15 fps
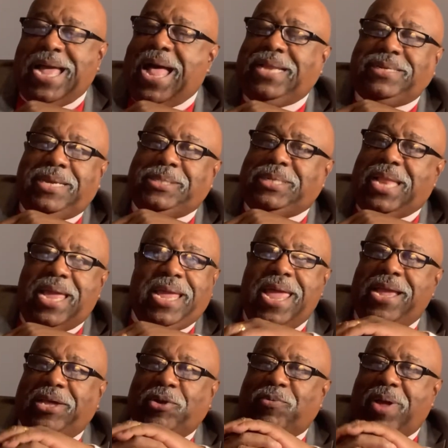God doesn't like
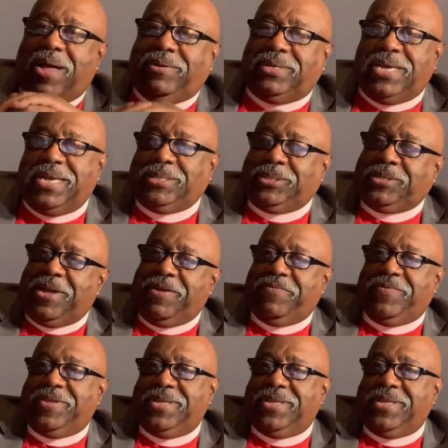hanging around dead stuff.